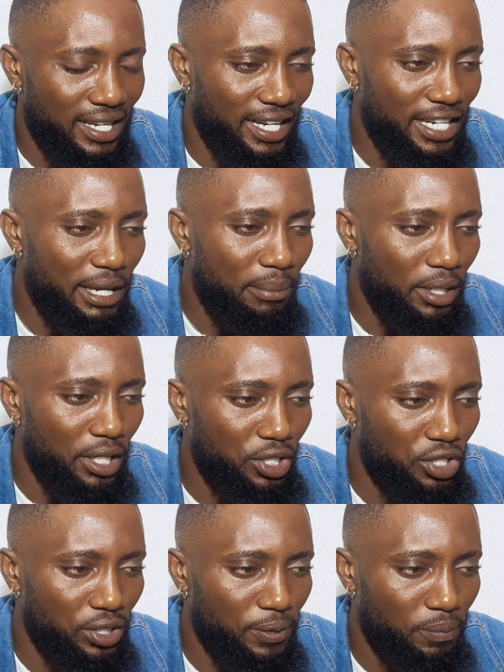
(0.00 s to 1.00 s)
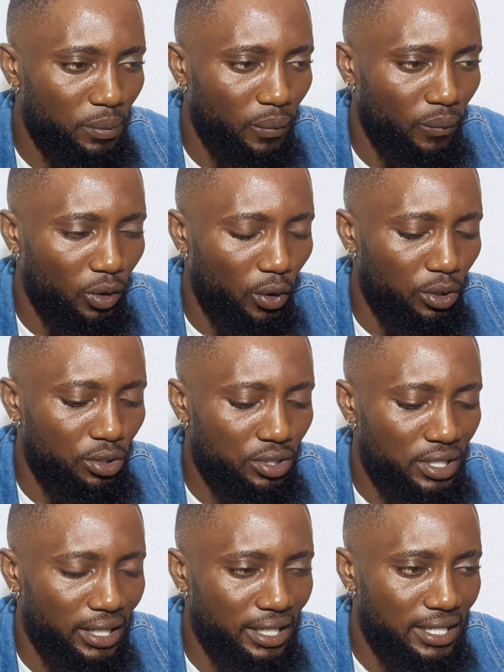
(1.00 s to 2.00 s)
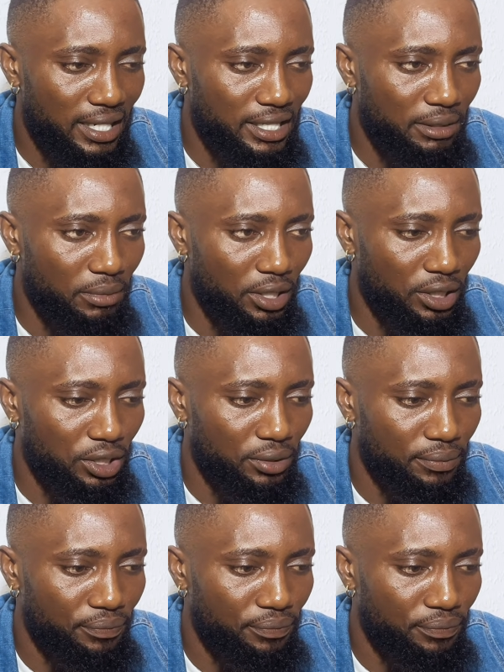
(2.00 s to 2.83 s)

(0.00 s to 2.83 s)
an image. I'm going to select an image.